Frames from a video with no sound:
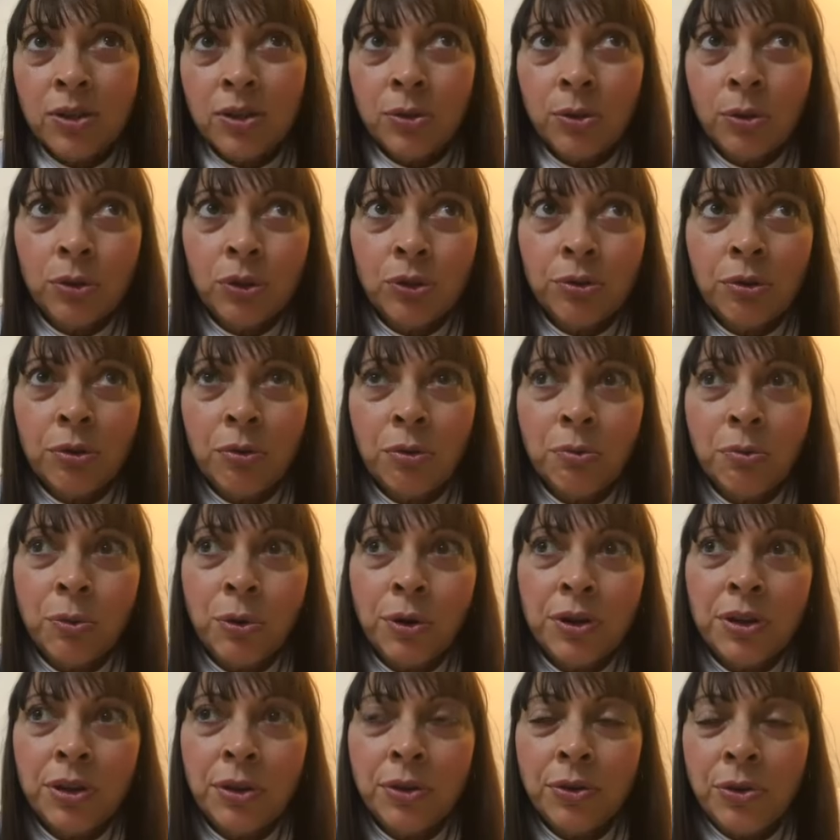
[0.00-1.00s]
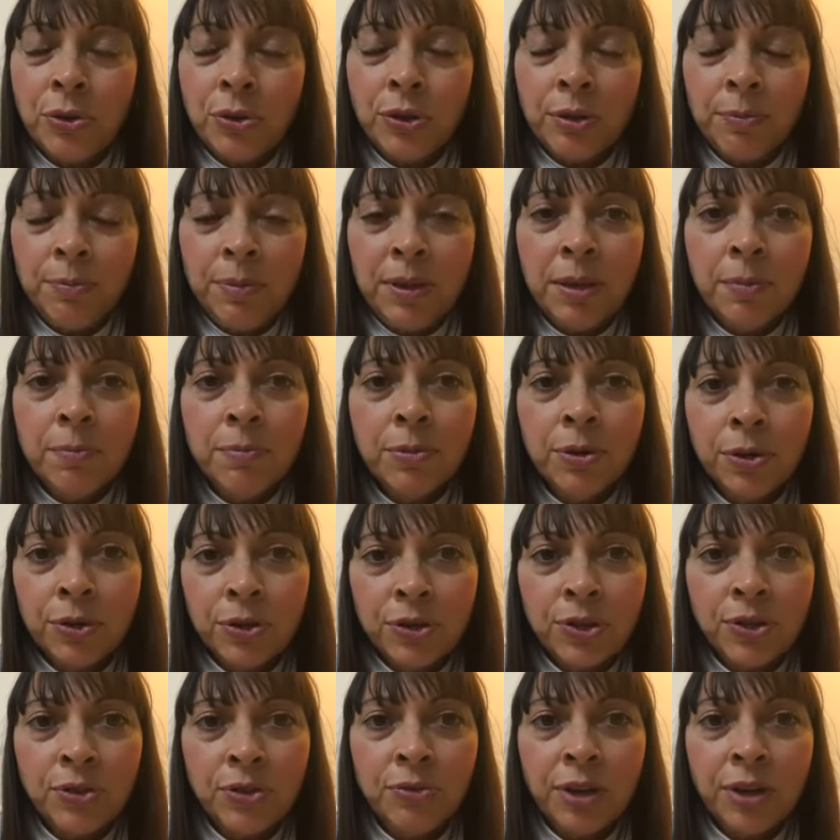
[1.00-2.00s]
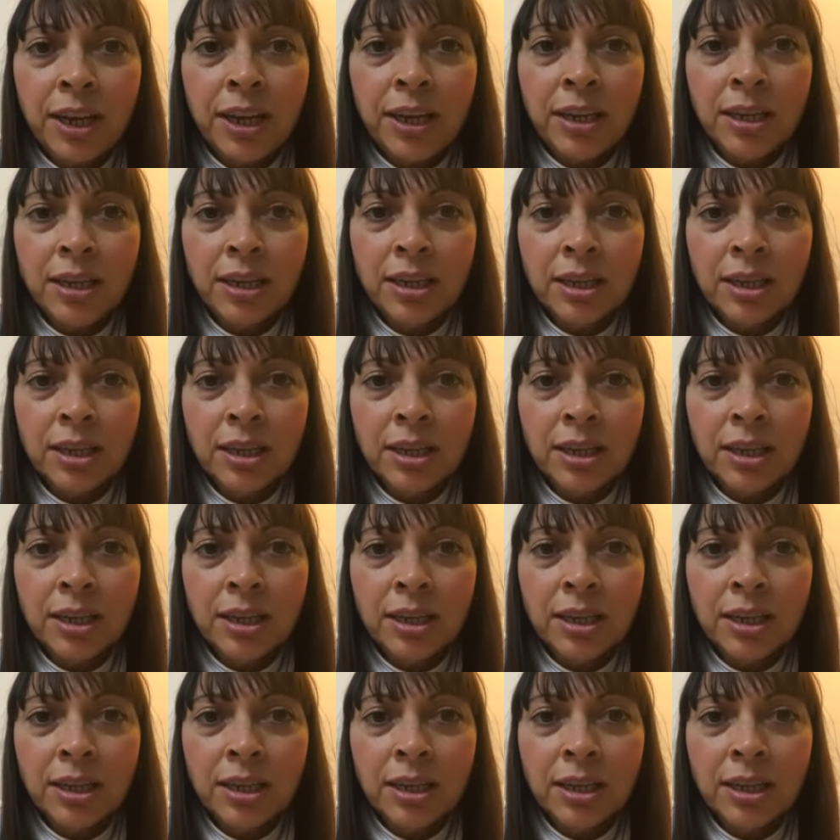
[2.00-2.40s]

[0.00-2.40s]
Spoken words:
a soldier or a warrior, you could be a mercenary.